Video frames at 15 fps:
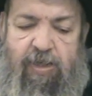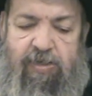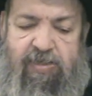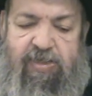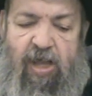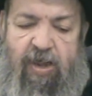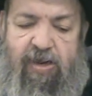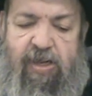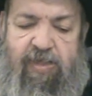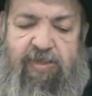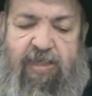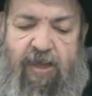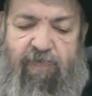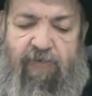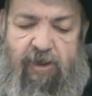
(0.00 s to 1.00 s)
Sutton
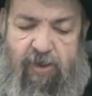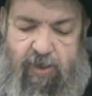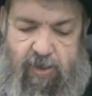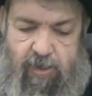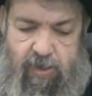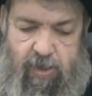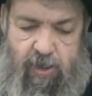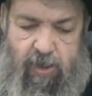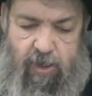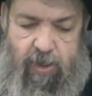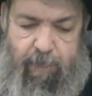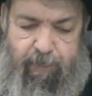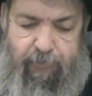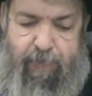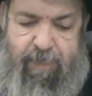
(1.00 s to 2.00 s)
is given
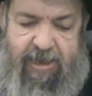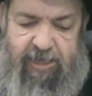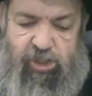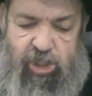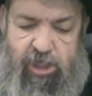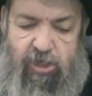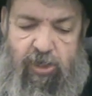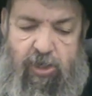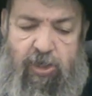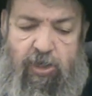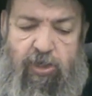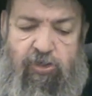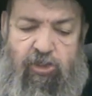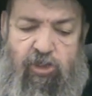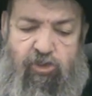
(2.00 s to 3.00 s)
uh, permission
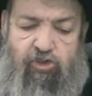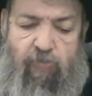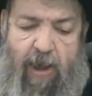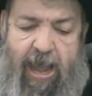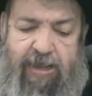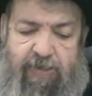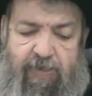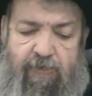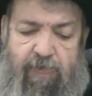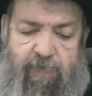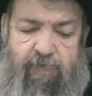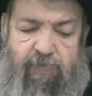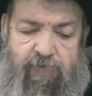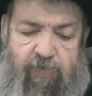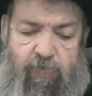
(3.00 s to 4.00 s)
to try to,
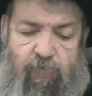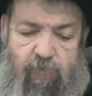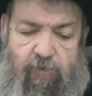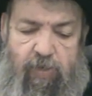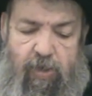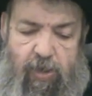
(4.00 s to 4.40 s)
to